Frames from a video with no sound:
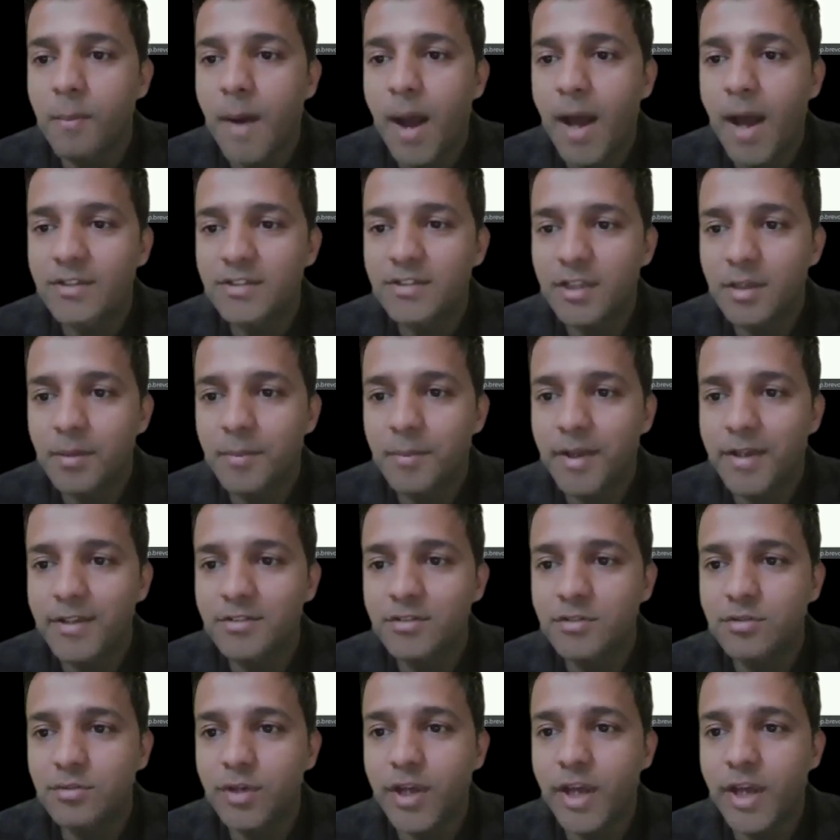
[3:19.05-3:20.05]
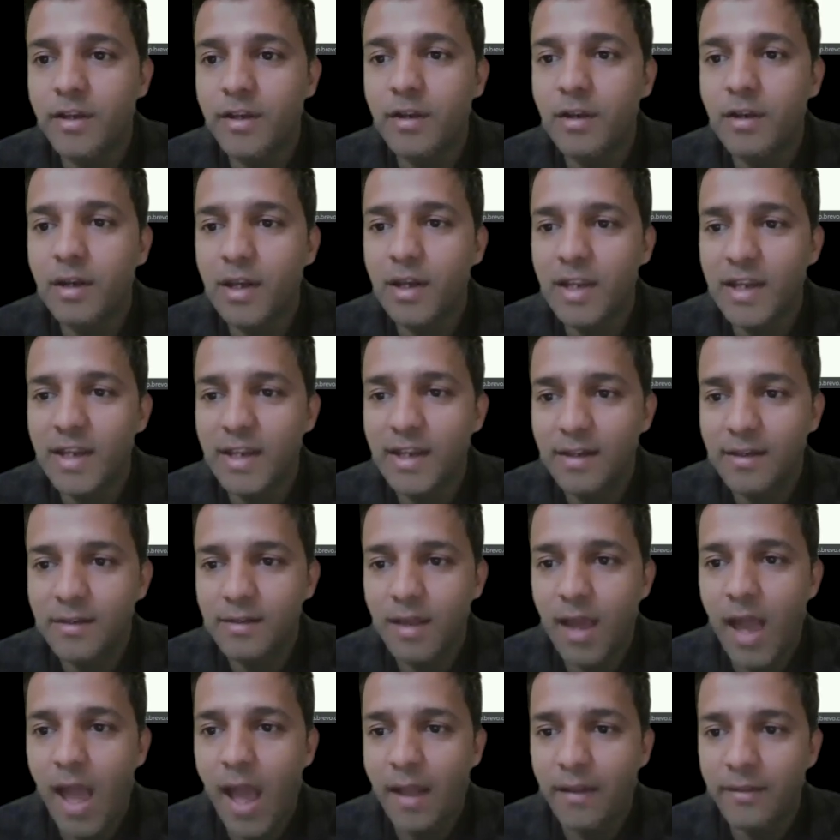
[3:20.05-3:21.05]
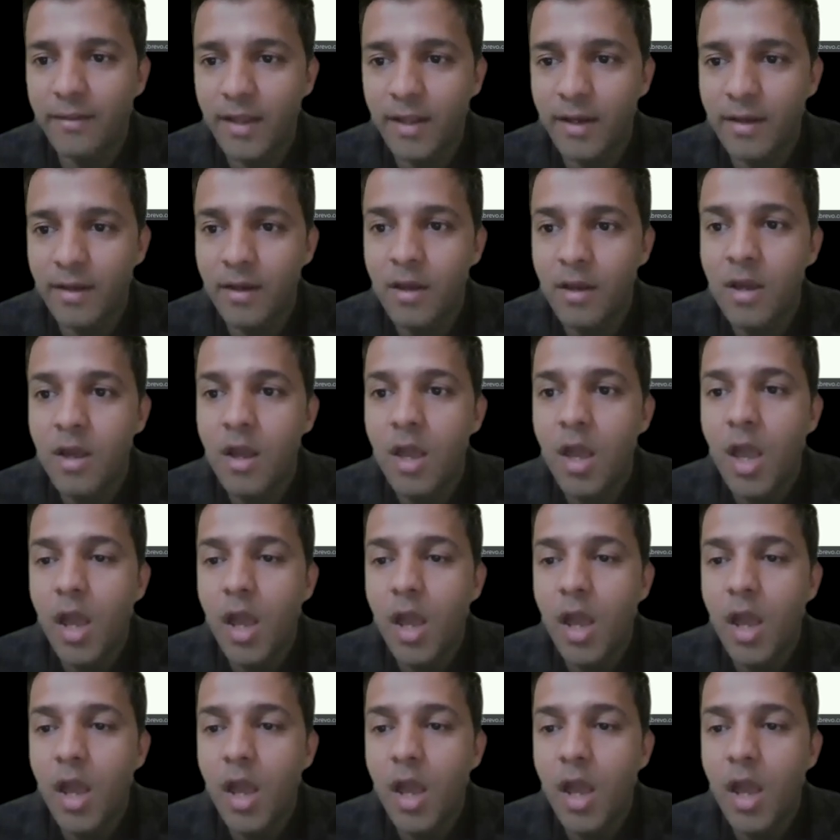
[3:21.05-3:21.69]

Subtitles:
mass emails to get leads and then